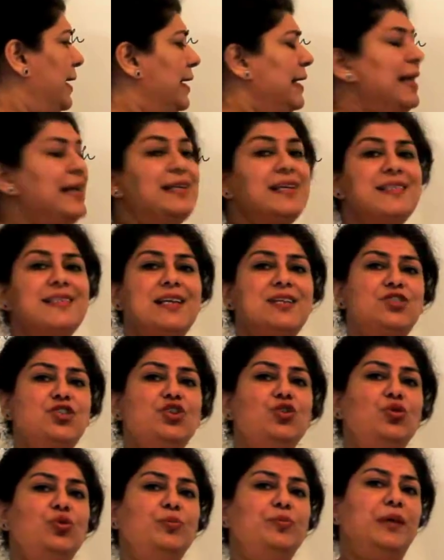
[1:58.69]
Let us
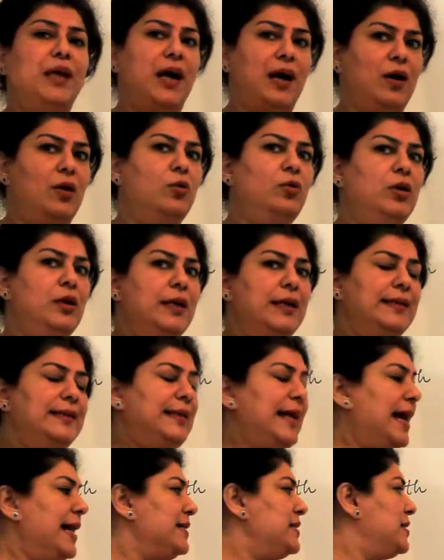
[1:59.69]
assume now
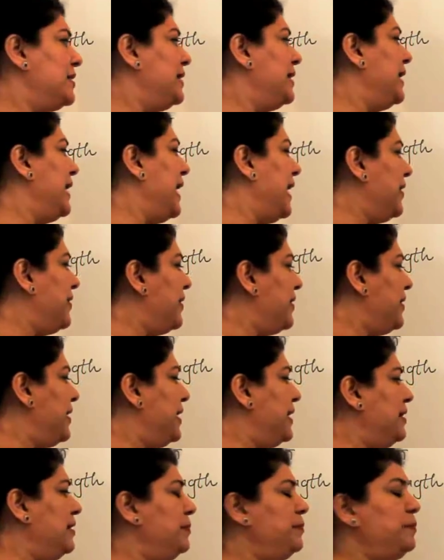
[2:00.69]
that the error
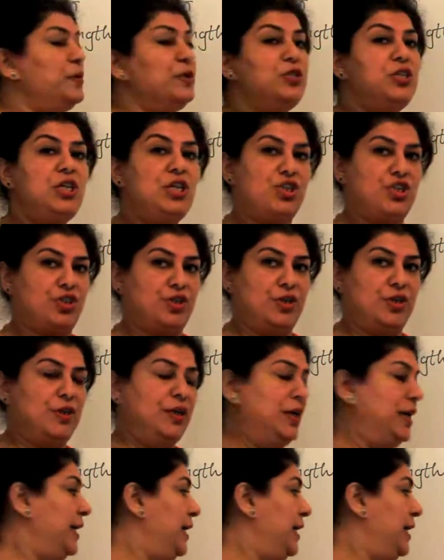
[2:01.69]
in position